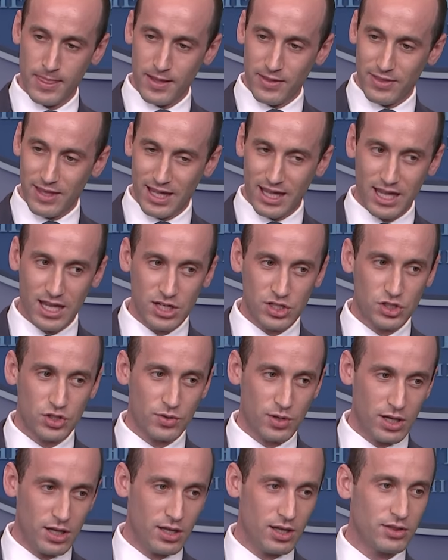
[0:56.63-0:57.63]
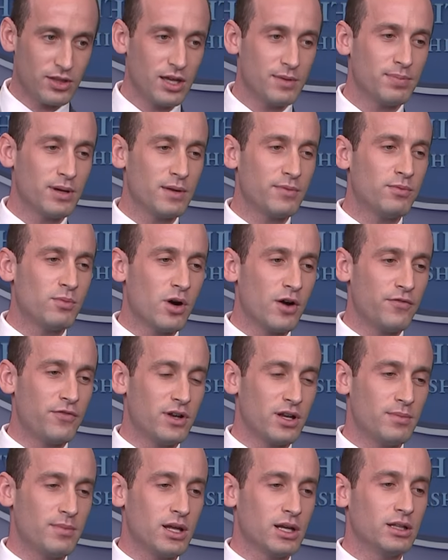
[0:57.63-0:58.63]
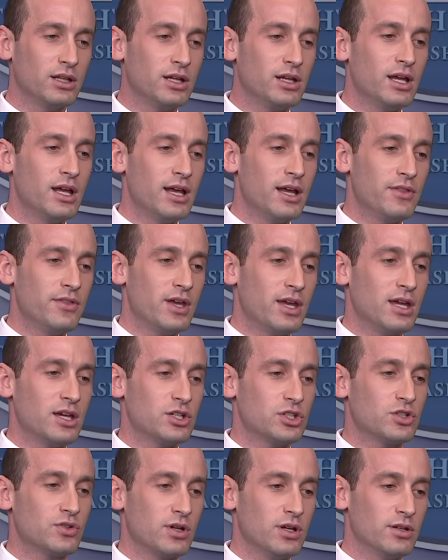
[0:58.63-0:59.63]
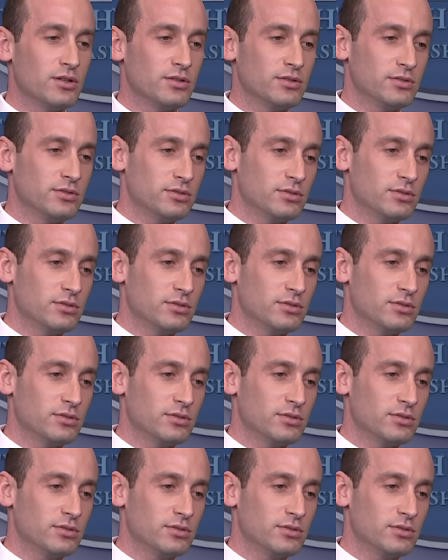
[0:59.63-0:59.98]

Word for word: the history, saying, but saying, more fundamentally, the that history that does not